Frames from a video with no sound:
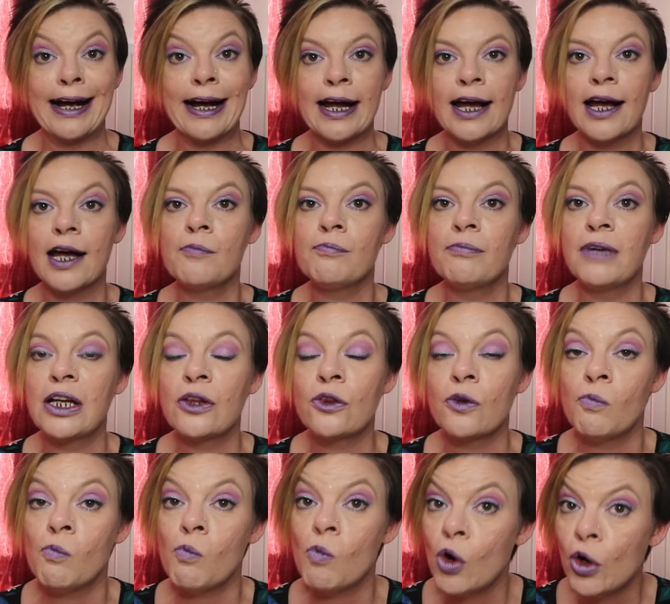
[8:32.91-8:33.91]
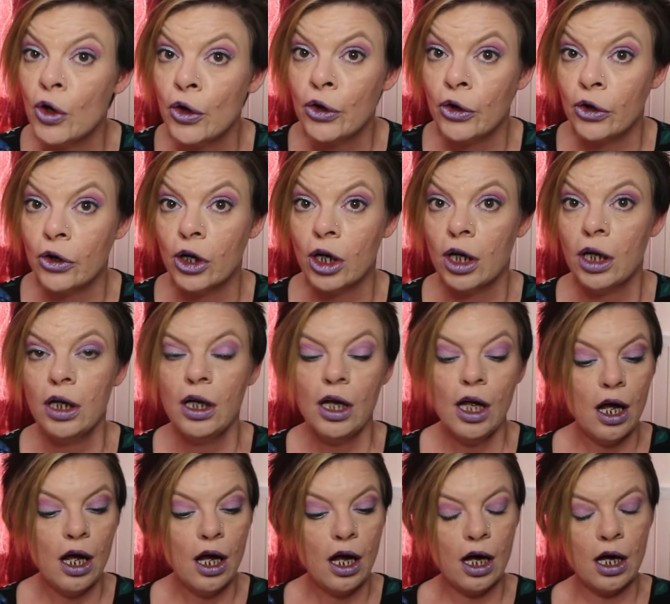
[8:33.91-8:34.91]
I can make them work,
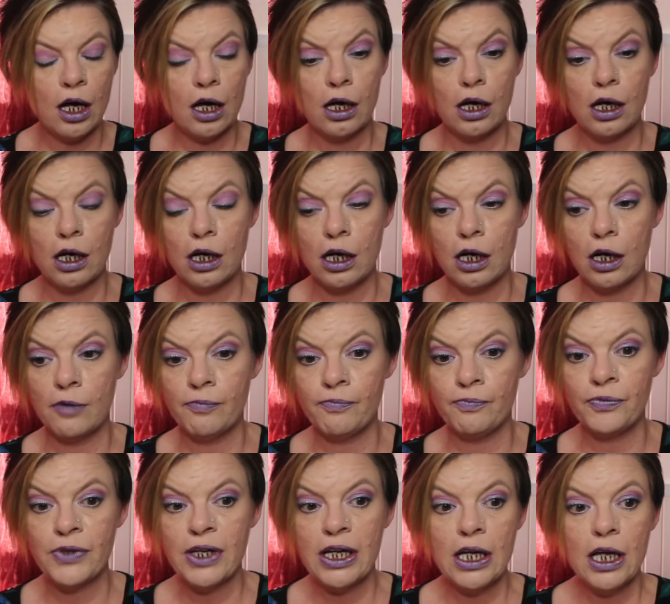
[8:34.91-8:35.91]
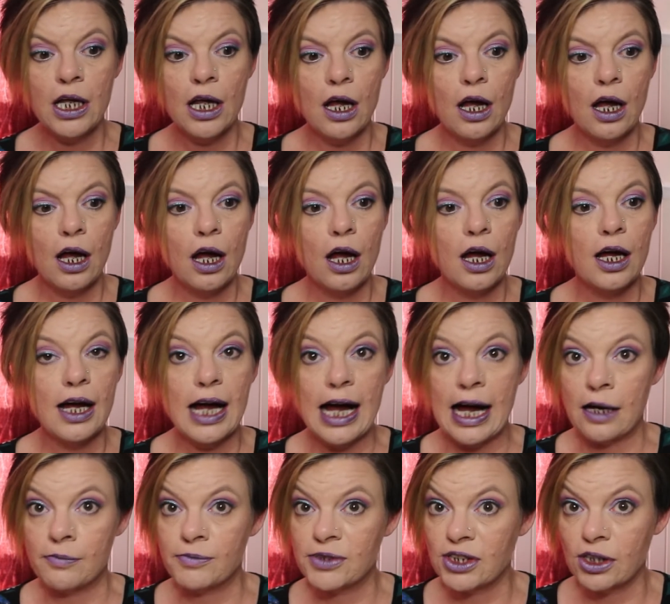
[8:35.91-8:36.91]

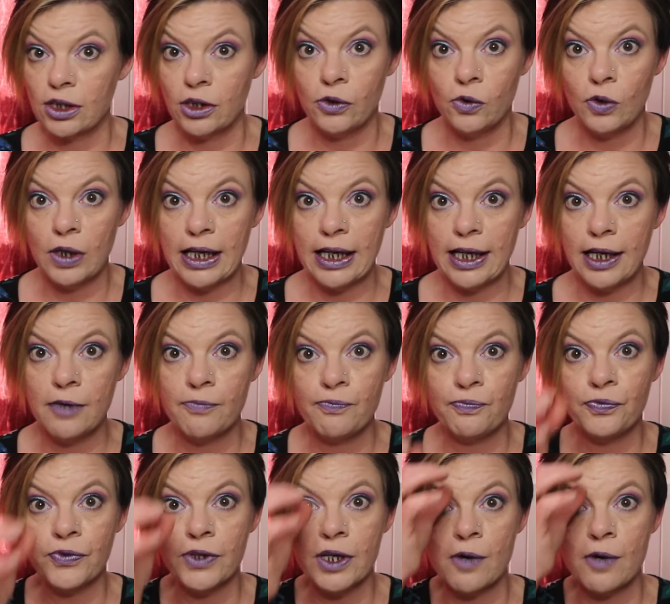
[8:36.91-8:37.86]
absolutely.